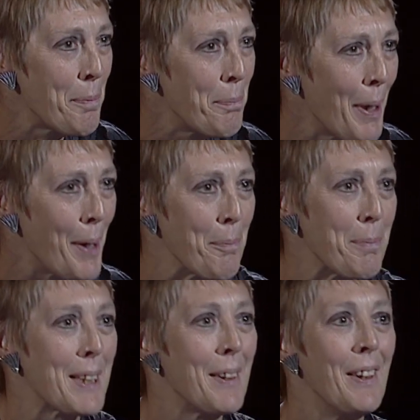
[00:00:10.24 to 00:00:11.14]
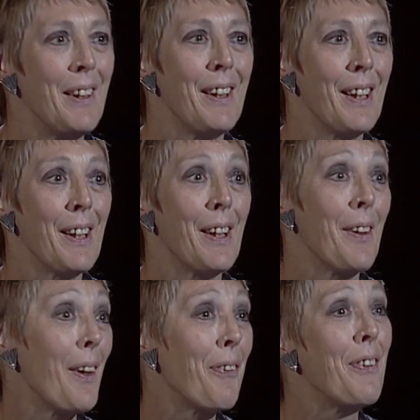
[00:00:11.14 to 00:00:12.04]
than pubs?
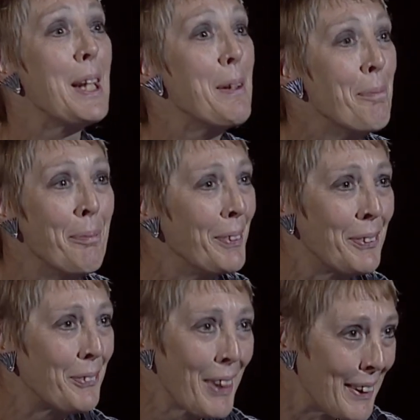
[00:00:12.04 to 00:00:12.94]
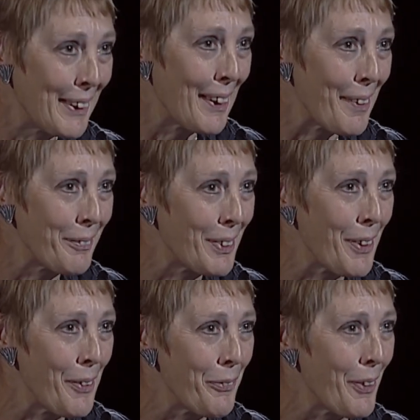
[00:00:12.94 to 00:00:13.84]
Absolutely. Uh, a theme greatly loved
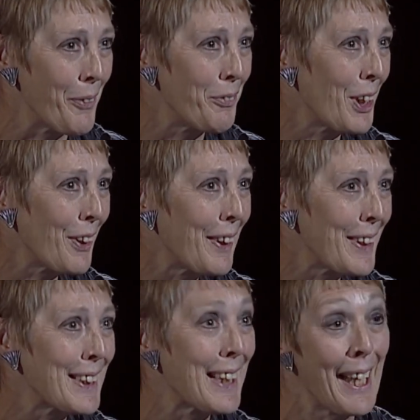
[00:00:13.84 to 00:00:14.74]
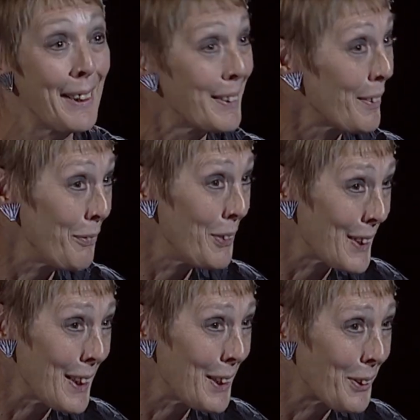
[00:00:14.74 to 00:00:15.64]
of, of, journalists and a few
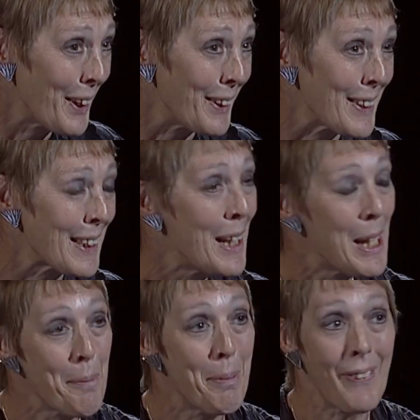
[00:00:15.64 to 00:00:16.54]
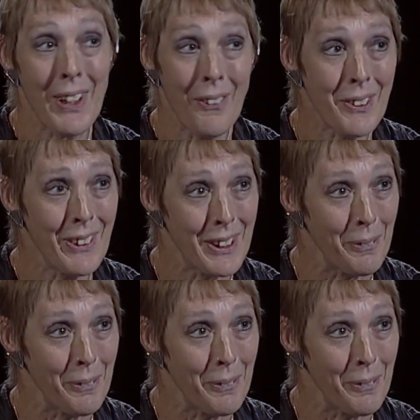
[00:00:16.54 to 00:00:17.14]
city traders, but they're not doing